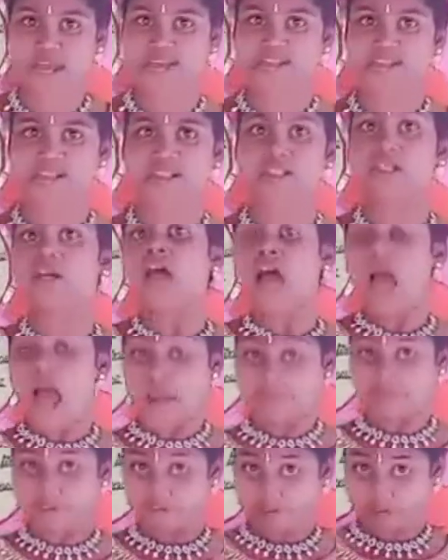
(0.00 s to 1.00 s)
And when
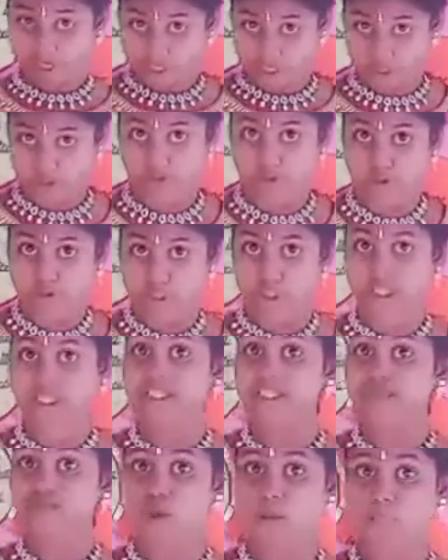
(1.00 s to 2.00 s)
you're using this mobile
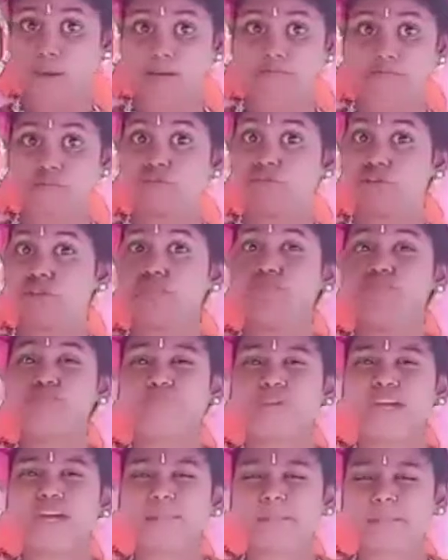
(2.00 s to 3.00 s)
phone, you should
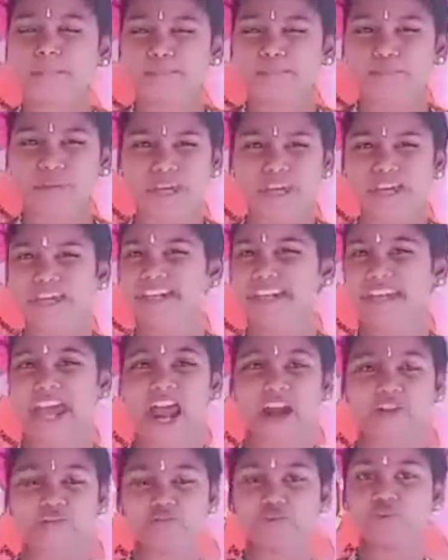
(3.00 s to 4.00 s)
be careful when
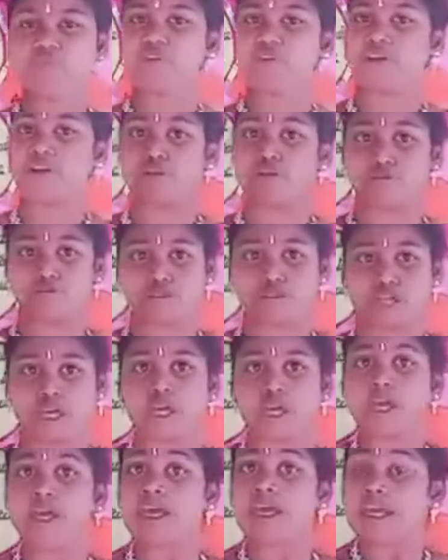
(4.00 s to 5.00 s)
you're using.
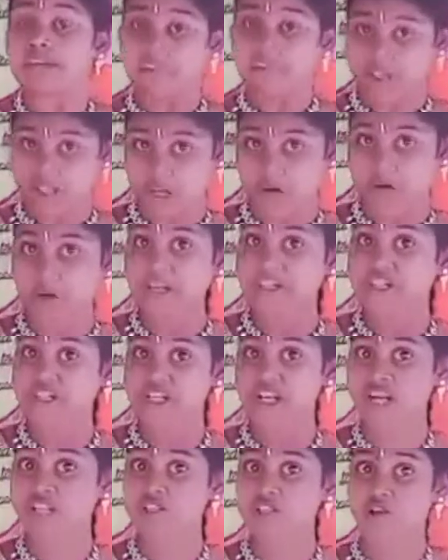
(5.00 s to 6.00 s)
When your internet you're
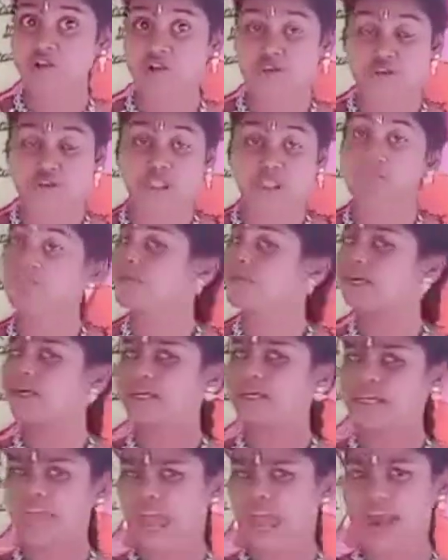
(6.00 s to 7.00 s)
using, be
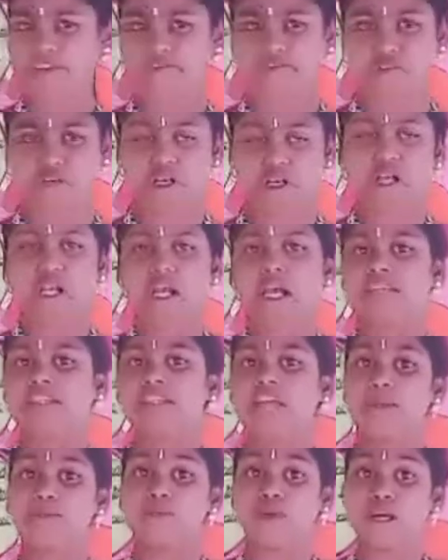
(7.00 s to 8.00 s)
careful. Then only
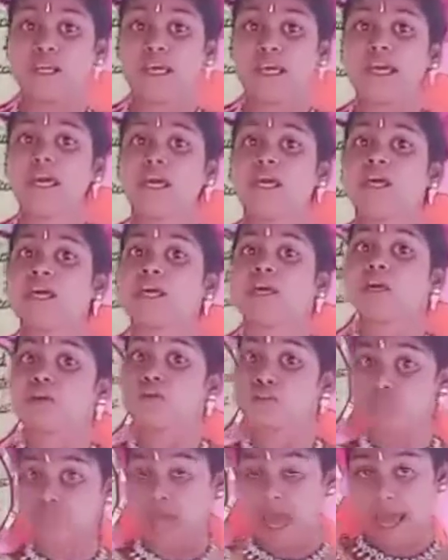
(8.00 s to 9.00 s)
you should ask,
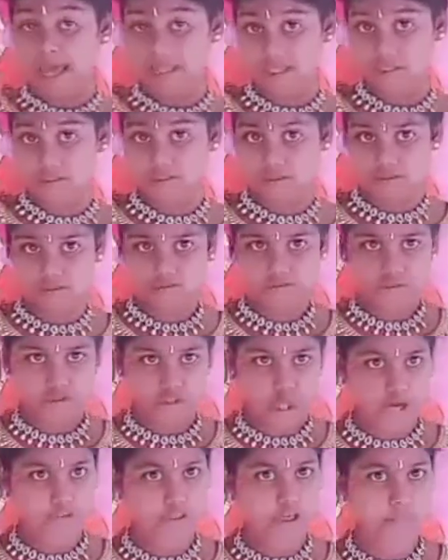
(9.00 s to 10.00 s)
without your
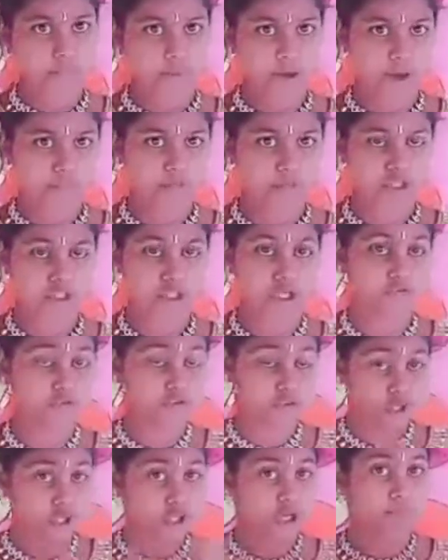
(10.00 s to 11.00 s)
permission, without your
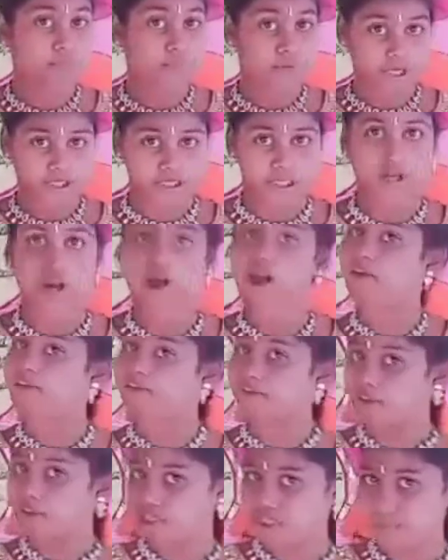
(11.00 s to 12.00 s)
mother or father
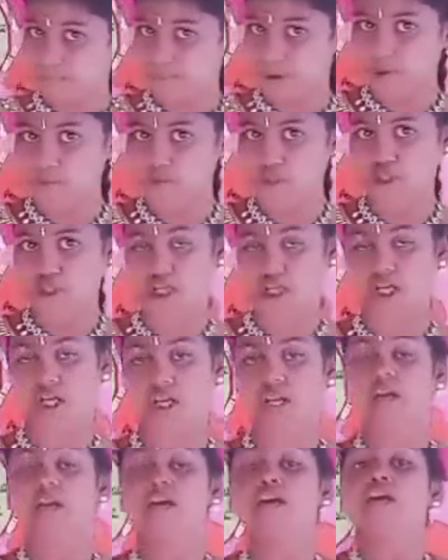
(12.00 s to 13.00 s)
permission, you
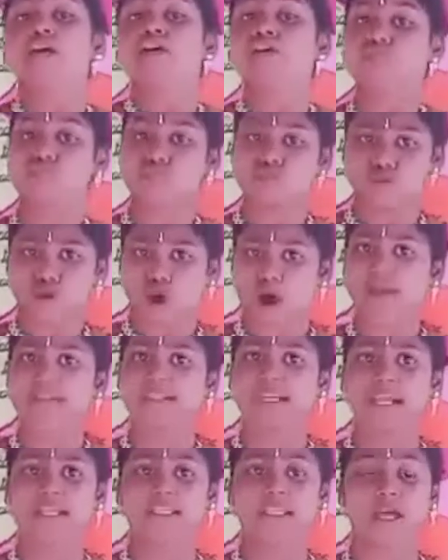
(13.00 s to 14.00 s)
should not take the
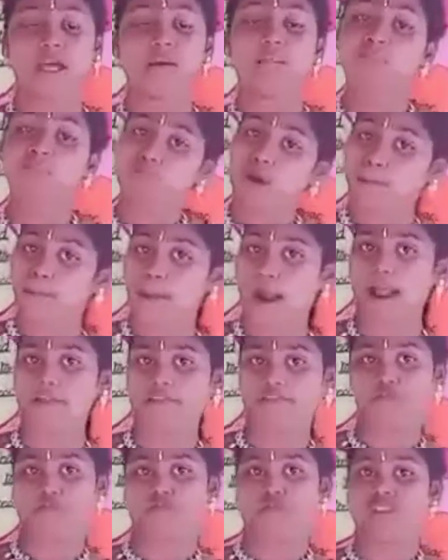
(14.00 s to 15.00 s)
mobile phone.
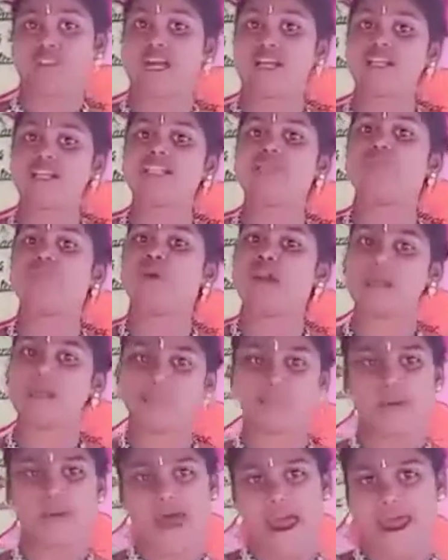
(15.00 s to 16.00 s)
That is very bad.
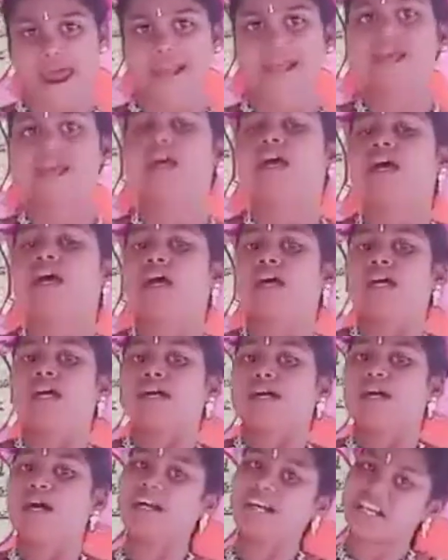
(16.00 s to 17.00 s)
Okay
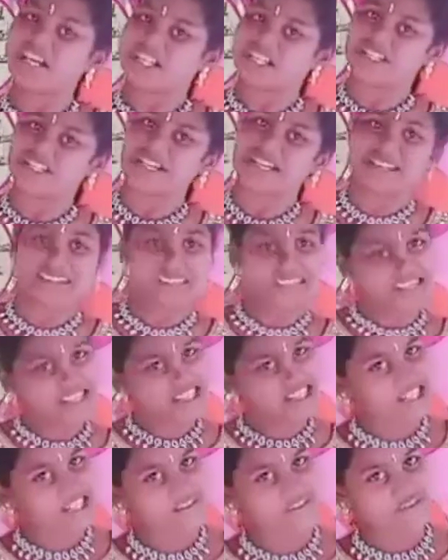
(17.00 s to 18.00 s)
children, this is a
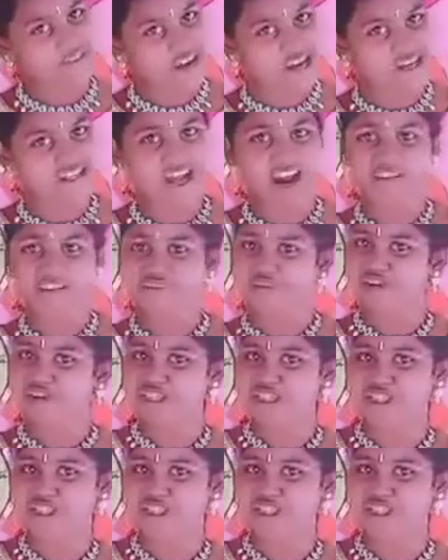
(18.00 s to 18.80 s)
friend or foe story.